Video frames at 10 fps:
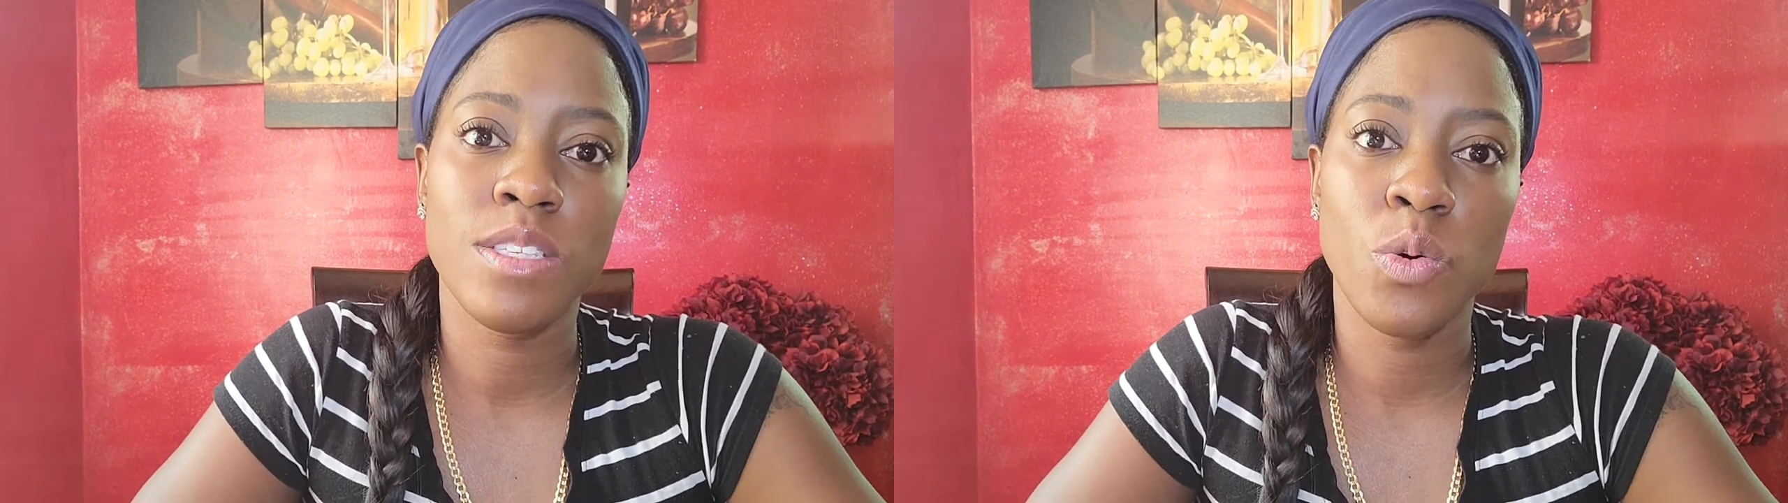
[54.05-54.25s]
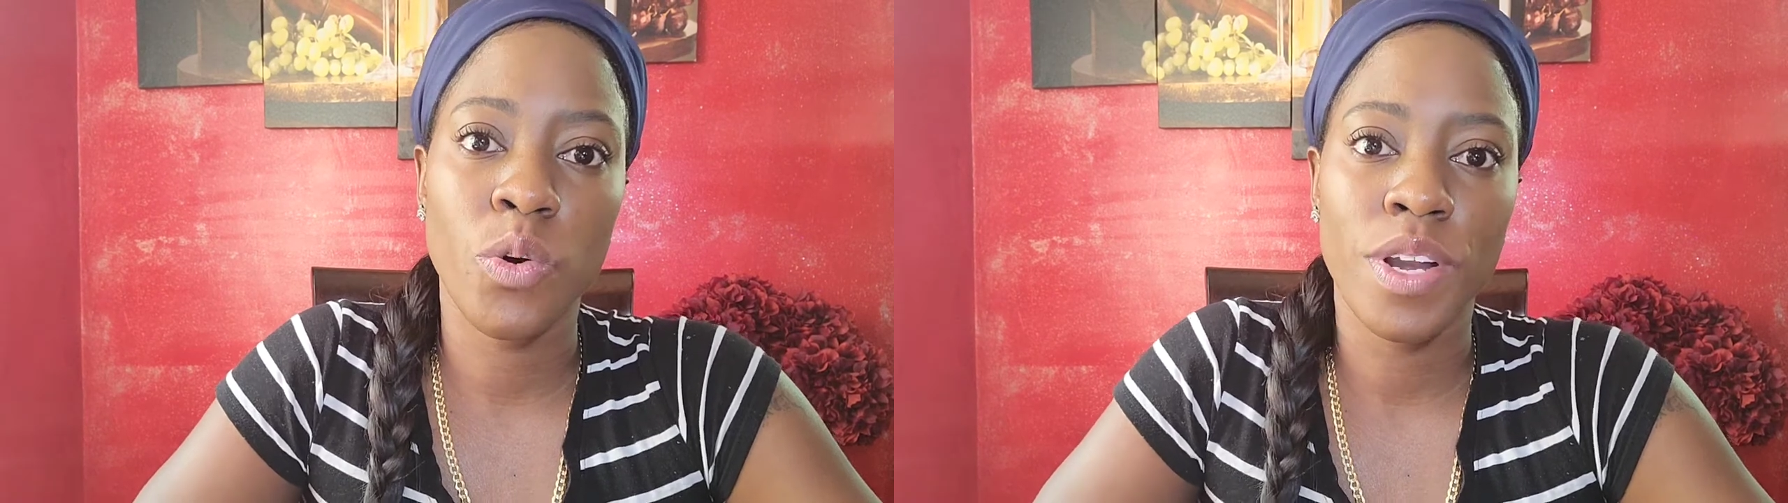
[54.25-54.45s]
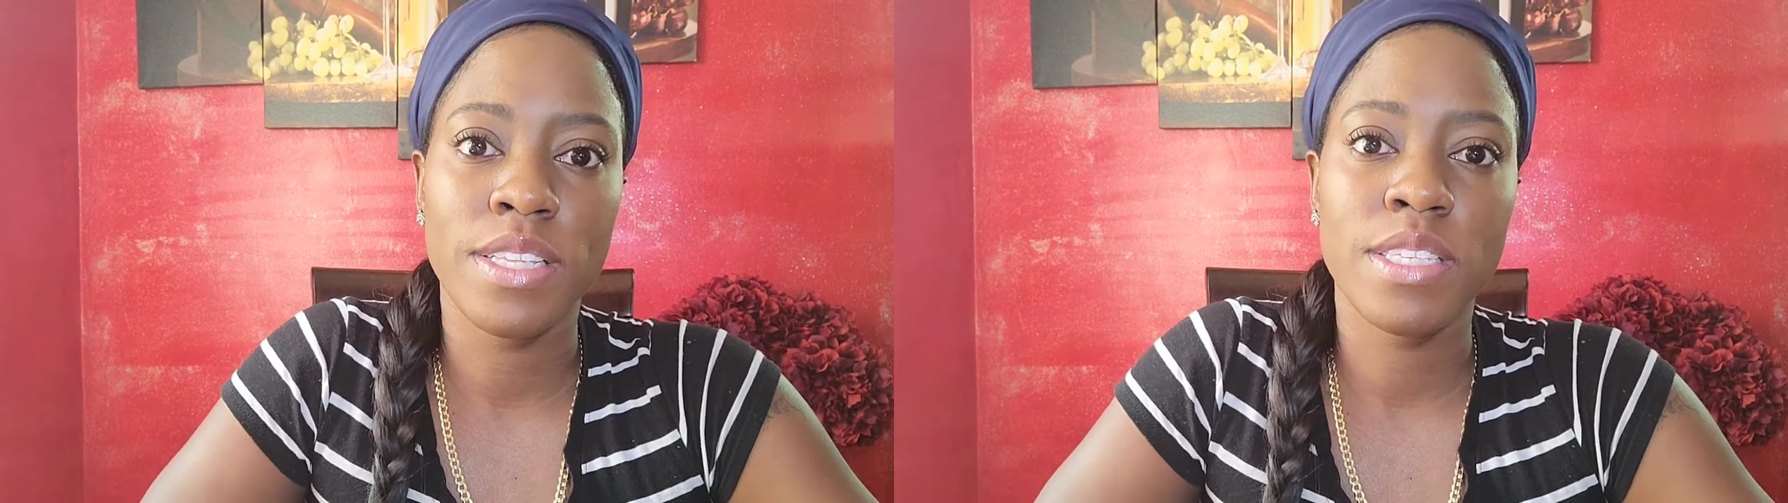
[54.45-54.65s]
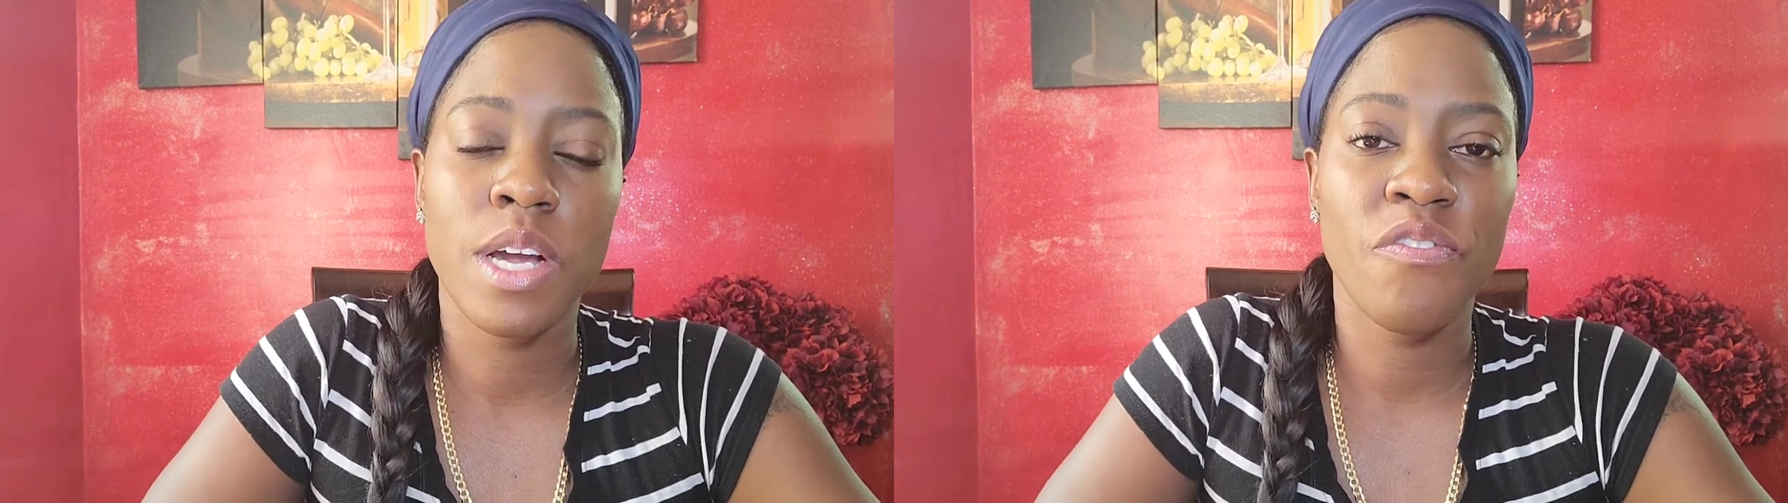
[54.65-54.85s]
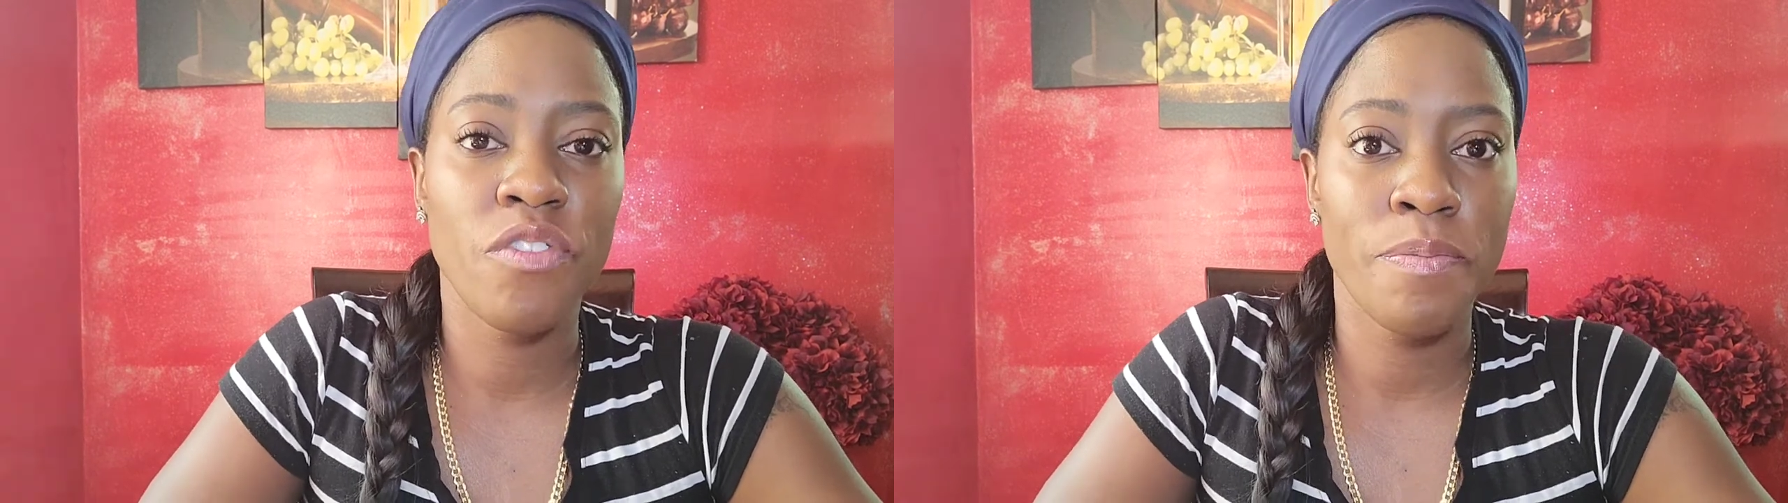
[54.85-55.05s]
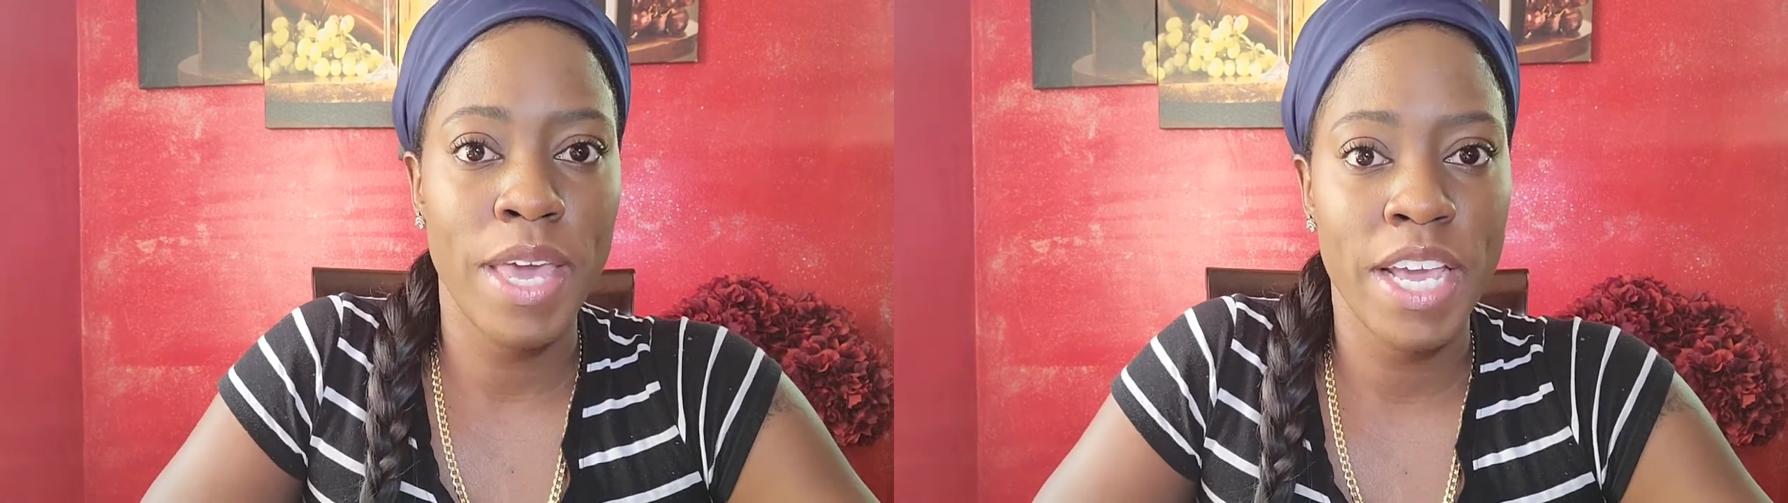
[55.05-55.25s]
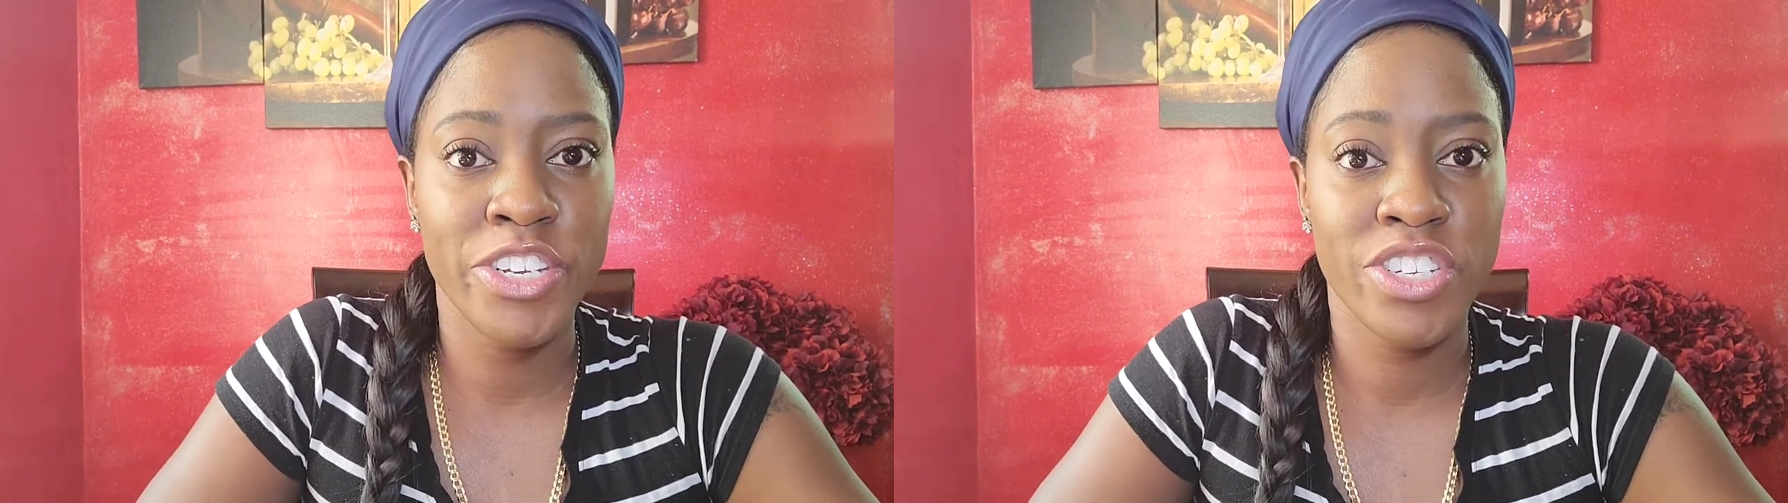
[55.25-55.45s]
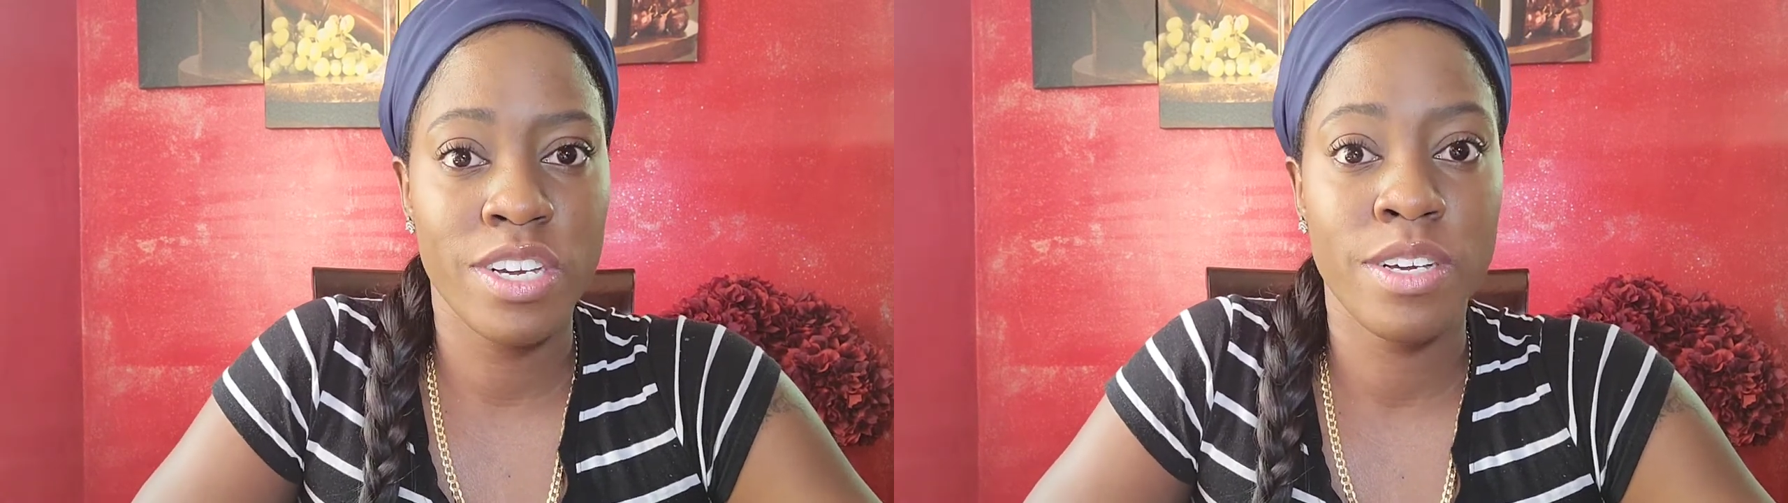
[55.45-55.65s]
hornets come from
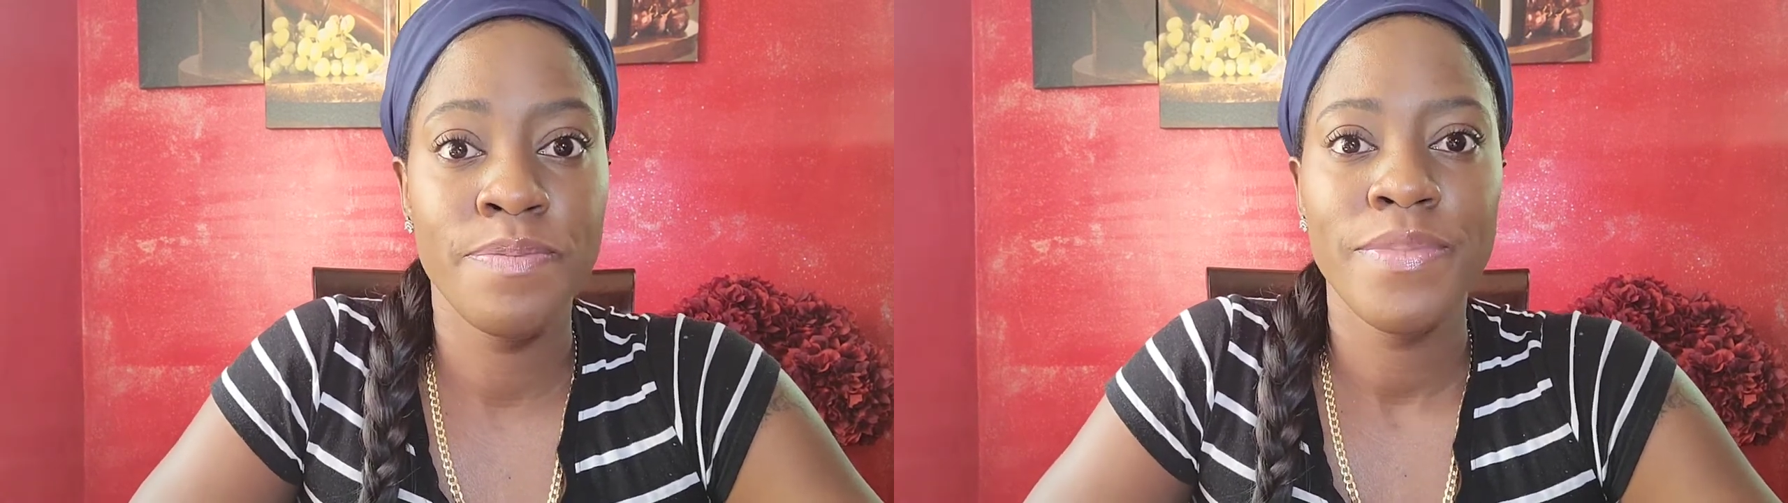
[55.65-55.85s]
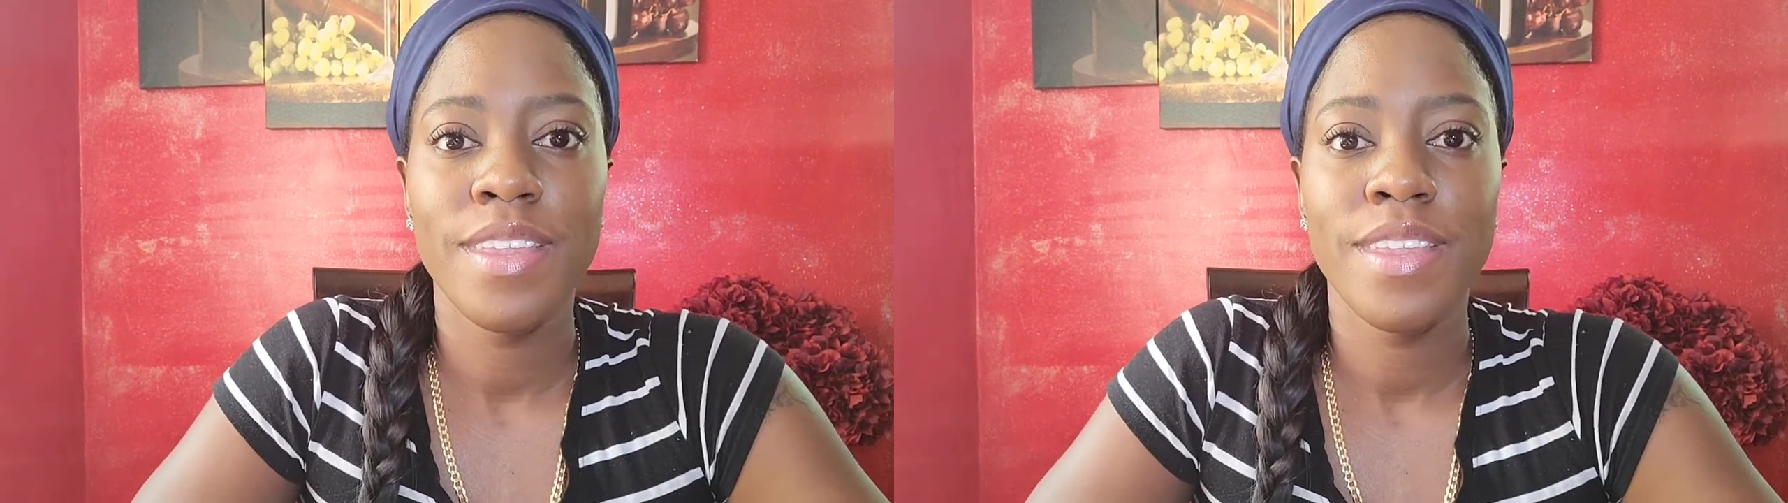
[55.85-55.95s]
Asia.